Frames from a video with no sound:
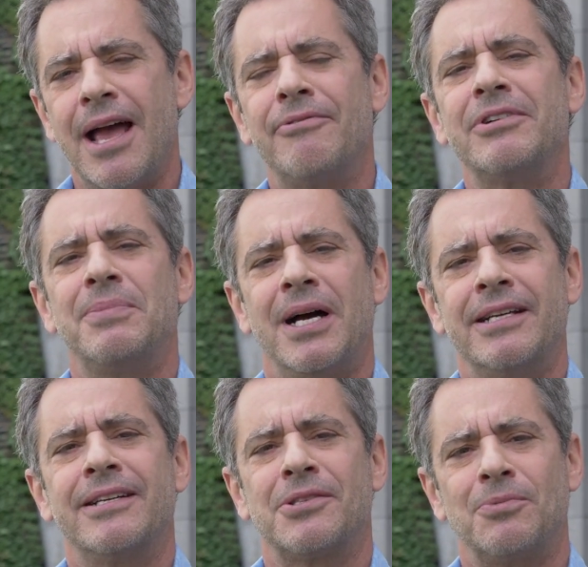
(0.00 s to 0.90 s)

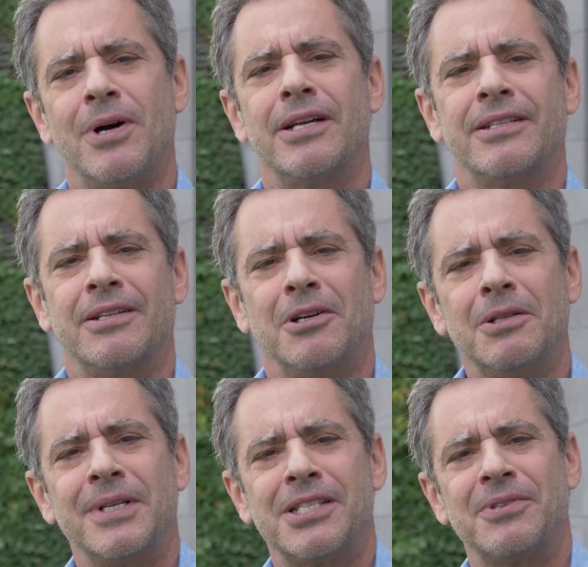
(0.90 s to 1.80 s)
"Everybody has won and
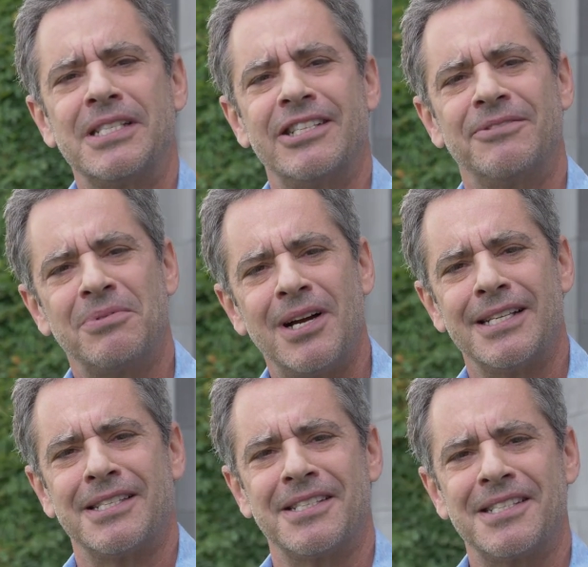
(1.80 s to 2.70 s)
all must receive
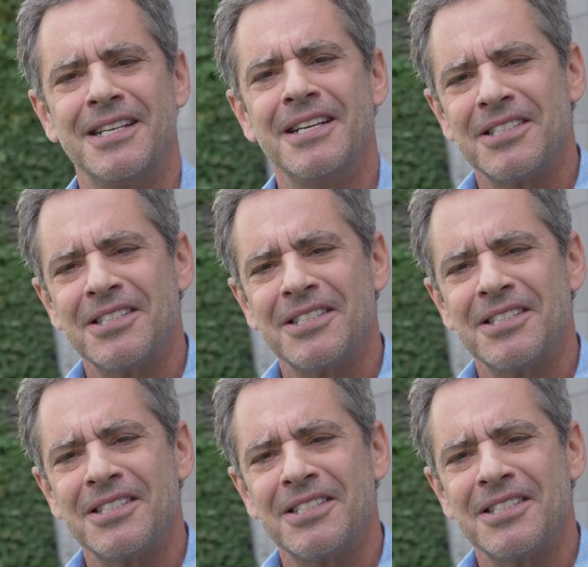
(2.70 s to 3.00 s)
prizes."